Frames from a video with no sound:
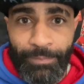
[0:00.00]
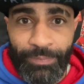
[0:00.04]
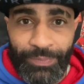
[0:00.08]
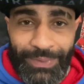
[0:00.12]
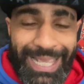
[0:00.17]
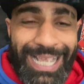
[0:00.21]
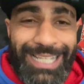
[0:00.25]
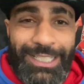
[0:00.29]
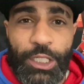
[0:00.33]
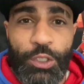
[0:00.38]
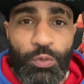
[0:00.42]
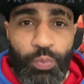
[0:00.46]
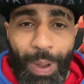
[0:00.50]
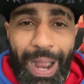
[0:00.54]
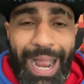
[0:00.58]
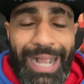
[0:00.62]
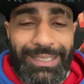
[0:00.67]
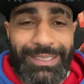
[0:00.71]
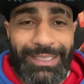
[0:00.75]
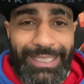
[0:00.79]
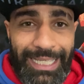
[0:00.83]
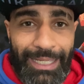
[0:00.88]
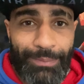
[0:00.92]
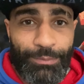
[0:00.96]
This is why
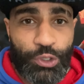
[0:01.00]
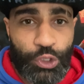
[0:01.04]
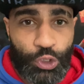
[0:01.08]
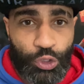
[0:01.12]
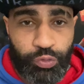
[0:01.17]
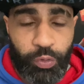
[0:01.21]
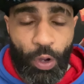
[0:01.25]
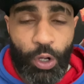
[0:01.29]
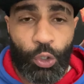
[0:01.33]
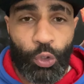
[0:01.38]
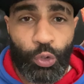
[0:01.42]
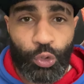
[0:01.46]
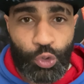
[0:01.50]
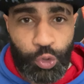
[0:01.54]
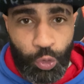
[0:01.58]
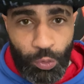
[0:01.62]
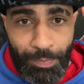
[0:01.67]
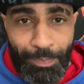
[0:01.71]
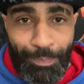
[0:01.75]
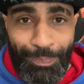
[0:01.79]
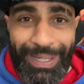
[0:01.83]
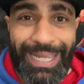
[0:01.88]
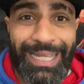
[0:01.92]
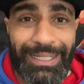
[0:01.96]
teams struggle to
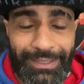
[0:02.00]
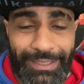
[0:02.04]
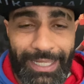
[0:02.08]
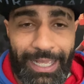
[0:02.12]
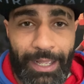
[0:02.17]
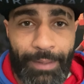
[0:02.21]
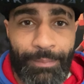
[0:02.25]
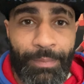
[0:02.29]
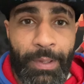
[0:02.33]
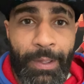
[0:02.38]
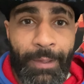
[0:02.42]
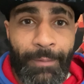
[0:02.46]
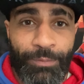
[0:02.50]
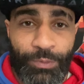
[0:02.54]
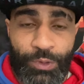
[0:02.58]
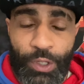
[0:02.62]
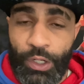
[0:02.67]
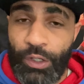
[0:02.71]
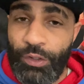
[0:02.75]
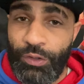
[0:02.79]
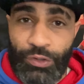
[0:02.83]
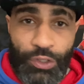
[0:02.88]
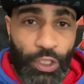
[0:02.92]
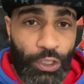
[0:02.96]
beat them.
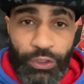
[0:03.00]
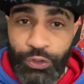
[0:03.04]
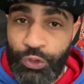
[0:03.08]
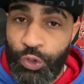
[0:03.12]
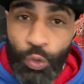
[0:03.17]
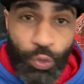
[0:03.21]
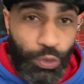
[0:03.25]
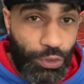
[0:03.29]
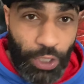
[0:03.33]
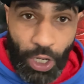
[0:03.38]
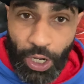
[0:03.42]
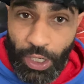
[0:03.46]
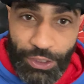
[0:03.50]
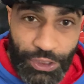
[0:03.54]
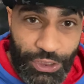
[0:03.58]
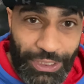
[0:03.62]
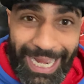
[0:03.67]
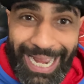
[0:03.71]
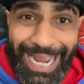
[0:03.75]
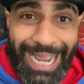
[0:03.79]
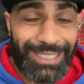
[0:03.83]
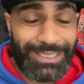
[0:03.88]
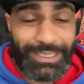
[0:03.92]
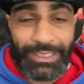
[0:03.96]
The, the Utah
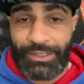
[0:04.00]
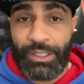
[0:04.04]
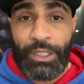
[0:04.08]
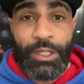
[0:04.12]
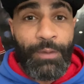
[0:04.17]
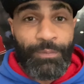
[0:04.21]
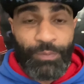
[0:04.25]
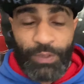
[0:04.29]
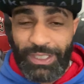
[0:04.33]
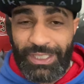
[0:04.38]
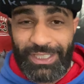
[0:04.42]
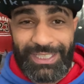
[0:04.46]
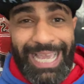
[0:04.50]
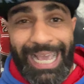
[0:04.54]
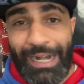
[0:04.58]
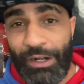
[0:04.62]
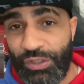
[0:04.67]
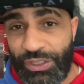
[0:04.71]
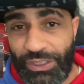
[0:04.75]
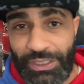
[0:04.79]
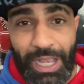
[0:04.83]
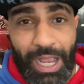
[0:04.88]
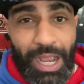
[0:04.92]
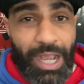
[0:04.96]
Jazz, the, the
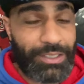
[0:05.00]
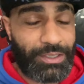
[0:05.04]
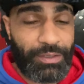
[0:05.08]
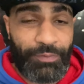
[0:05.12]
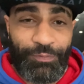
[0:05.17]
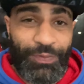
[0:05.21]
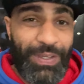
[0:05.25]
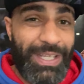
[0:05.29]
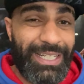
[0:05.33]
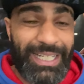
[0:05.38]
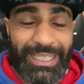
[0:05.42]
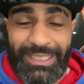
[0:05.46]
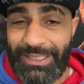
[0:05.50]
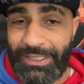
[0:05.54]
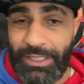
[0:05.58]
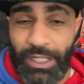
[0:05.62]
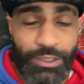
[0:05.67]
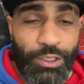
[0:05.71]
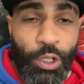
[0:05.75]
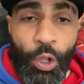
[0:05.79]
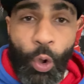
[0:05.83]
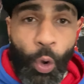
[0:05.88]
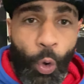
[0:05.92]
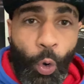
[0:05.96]
Seattle Suns, the Phoenix
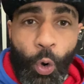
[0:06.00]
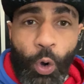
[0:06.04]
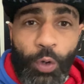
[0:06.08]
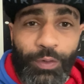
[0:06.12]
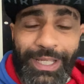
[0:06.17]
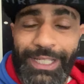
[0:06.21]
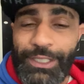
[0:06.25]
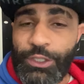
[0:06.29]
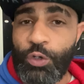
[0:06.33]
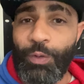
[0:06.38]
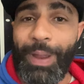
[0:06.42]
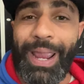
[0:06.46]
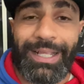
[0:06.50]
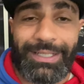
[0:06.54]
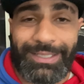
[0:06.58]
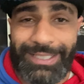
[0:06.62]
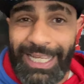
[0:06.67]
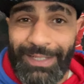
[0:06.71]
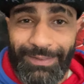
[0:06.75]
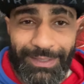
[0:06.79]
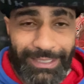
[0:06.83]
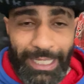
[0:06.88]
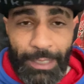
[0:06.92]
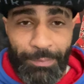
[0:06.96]
Suns, all these great
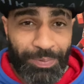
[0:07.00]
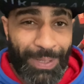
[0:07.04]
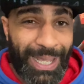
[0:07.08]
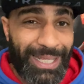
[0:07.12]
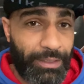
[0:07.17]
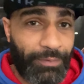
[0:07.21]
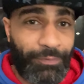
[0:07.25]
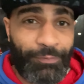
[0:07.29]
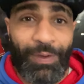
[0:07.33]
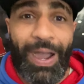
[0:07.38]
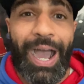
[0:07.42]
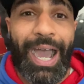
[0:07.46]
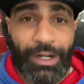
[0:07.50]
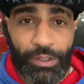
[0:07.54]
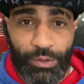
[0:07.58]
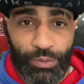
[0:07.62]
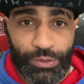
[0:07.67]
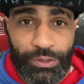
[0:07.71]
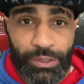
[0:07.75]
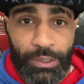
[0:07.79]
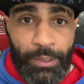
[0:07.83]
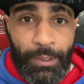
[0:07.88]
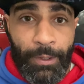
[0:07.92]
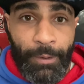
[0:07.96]
teams that they play in the
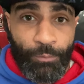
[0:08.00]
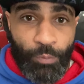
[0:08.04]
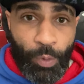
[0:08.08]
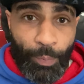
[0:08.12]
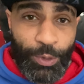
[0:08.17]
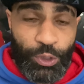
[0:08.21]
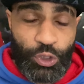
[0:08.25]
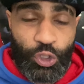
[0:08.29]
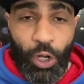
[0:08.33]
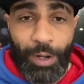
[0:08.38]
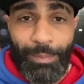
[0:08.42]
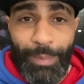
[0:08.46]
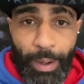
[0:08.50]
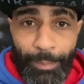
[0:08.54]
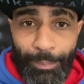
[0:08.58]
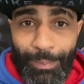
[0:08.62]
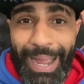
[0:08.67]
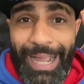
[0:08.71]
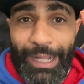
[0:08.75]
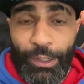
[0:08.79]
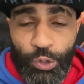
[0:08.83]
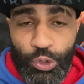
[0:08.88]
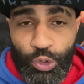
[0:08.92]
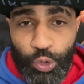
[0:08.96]
finals. When we talk about
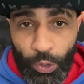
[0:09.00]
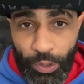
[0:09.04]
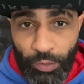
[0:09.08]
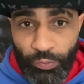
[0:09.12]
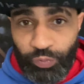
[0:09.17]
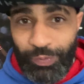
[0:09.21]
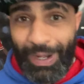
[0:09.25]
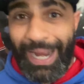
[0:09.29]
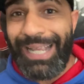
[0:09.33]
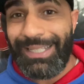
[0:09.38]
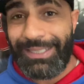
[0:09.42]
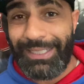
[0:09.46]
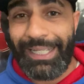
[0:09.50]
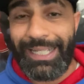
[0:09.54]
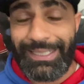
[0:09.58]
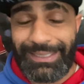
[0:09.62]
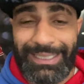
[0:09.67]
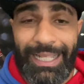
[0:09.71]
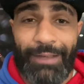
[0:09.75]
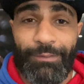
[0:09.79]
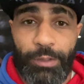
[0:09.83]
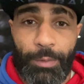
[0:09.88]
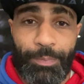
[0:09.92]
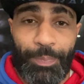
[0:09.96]
Michael Jordan raising his
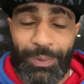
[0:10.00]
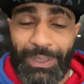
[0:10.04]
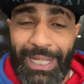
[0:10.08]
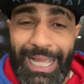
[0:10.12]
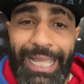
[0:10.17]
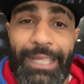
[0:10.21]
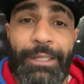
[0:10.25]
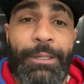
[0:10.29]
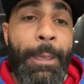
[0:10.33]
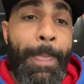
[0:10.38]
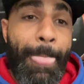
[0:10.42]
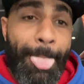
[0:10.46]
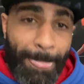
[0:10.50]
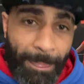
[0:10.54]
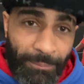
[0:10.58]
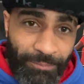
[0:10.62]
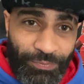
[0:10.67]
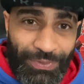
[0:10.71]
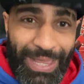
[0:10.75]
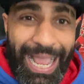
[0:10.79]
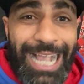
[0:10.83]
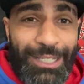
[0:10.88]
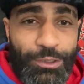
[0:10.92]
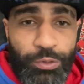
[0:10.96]
level of play,
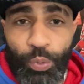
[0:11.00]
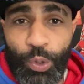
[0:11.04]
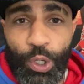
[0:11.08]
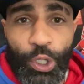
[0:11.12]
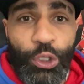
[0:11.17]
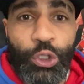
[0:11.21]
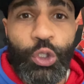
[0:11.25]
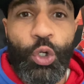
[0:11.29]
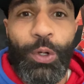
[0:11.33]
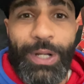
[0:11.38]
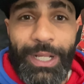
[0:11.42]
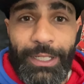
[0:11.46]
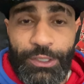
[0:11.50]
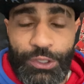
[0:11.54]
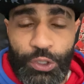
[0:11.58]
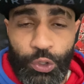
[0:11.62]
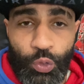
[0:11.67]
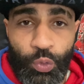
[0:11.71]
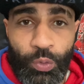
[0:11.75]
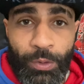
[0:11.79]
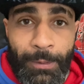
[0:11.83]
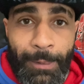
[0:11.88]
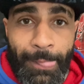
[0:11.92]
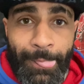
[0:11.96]
that's what we're alluding
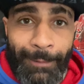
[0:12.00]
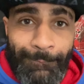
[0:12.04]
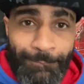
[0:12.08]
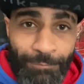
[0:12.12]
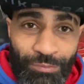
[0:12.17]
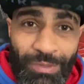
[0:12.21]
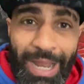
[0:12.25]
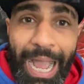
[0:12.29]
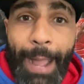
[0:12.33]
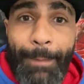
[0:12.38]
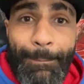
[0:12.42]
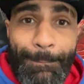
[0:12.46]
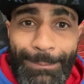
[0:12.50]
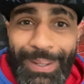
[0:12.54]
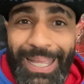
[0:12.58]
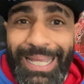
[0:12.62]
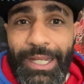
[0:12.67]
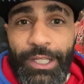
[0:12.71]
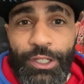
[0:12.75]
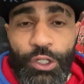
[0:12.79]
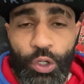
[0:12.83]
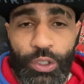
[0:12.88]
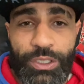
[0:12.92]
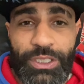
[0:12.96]
to. Not
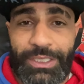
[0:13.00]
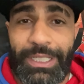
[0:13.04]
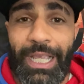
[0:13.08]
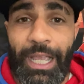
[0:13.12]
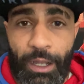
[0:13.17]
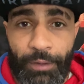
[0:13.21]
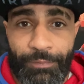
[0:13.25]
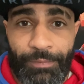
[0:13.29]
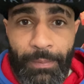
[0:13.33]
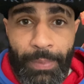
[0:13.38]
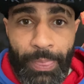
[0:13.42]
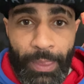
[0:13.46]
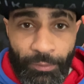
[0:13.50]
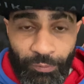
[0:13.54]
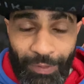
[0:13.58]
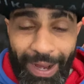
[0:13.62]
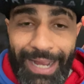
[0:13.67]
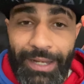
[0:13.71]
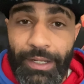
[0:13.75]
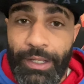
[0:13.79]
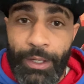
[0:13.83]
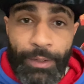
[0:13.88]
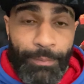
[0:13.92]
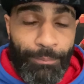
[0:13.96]
beating yourself,
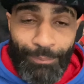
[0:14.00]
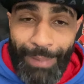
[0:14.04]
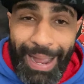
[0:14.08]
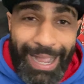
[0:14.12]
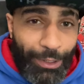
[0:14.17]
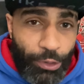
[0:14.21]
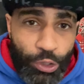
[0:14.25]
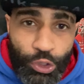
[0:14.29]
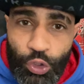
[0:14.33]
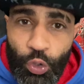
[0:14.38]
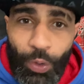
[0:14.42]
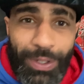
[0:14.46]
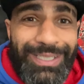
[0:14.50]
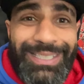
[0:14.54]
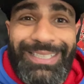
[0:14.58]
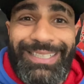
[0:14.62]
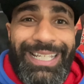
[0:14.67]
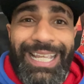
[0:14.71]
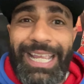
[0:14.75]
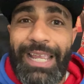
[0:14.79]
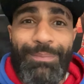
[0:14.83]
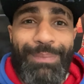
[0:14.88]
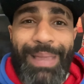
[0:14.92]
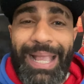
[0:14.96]
right? Michael Jordan's
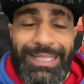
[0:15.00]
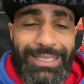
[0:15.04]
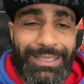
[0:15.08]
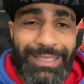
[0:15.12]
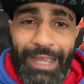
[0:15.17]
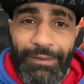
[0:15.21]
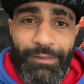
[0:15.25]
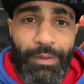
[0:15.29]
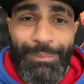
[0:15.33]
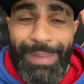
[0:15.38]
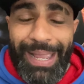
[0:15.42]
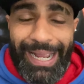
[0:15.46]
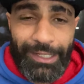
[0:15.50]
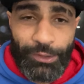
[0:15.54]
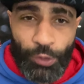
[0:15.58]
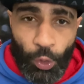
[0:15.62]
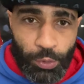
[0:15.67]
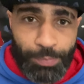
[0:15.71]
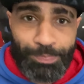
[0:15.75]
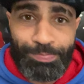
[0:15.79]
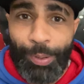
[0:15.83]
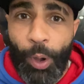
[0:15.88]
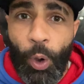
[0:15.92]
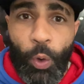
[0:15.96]
teammates never making
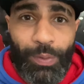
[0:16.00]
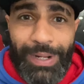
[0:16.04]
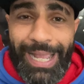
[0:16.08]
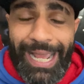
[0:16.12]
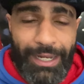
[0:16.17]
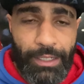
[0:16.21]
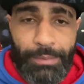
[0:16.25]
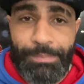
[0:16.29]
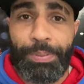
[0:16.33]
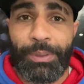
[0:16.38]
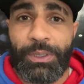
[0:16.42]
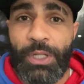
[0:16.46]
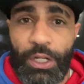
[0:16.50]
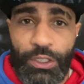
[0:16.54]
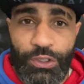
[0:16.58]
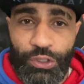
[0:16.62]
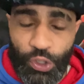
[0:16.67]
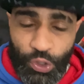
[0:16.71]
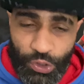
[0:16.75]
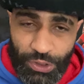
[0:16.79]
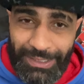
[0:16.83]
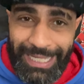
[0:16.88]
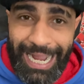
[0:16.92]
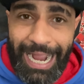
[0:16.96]
those boneheaded
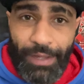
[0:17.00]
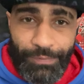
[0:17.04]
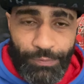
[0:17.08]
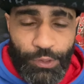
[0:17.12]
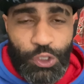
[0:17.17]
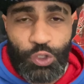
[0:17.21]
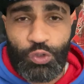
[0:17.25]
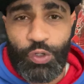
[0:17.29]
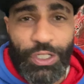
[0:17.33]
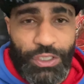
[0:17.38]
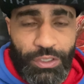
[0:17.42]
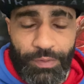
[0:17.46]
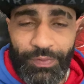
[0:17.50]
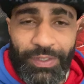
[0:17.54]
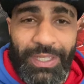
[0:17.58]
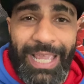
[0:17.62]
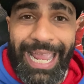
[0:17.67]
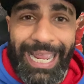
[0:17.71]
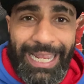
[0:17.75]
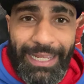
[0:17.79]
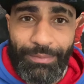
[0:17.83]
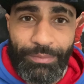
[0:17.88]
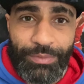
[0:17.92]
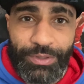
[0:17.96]
blunders down the stretch of
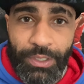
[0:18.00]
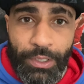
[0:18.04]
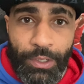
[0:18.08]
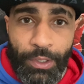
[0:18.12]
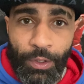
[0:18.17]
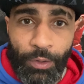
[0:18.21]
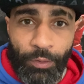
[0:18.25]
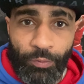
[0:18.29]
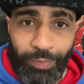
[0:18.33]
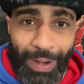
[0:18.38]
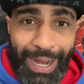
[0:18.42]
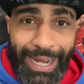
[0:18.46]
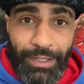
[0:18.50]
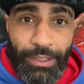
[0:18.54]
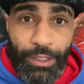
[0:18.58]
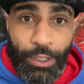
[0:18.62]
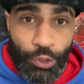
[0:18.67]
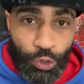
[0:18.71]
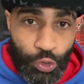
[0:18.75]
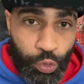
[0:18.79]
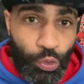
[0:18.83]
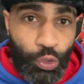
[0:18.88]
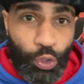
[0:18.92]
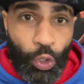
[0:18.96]
games, right?
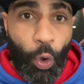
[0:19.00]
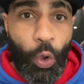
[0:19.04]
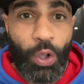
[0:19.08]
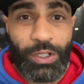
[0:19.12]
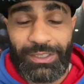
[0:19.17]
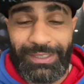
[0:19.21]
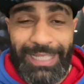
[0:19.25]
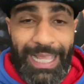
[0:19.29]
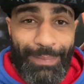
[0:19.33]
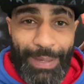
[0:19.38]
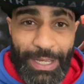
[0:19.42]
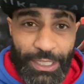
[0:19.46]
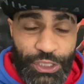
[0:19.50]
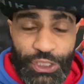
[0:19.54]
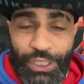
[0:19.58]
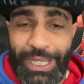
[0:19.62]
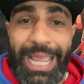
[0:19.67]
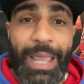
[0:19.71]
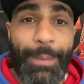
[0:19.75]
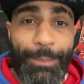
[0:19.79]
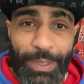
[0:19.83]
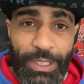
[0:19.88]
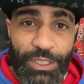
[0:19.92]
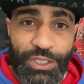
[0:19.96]
To cost them a
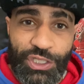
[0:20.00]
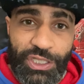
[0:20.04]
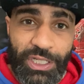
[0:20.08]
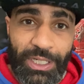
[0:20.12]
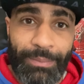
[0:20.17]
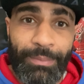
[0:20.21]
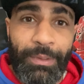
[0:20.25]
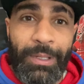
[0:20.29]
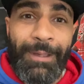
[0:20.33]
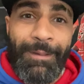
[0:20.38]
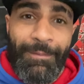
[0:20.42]
championship.